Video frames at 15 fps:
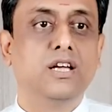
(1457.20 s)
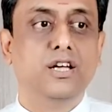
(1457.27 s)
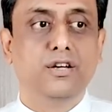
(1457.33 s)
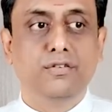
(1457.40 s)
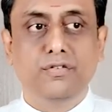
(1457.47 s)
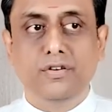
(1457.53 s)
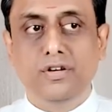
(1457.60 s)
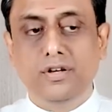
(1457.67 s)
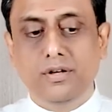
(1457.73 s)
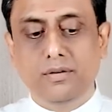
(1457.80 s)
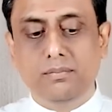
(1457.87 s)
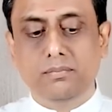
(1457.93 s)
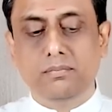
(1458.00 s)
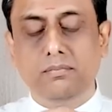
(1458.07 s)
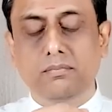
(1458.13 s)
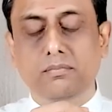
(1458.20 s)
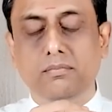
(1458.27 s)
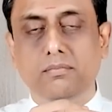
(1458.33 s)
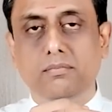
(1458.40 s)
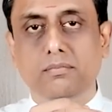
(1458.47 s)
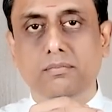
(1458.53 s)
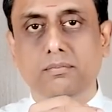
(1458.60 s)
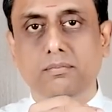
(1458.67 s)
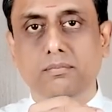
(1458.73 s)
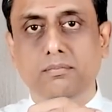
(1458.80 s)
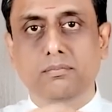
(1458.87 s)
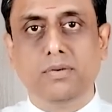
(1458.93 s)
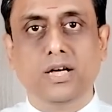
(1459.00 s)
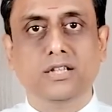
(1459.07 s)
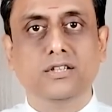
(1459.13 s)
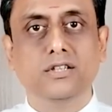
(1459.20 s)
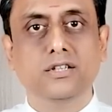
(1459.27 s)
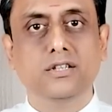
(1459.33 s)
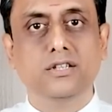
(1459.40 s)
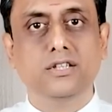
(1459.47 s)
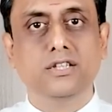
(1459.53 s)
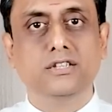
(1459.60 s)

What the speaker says: If a mother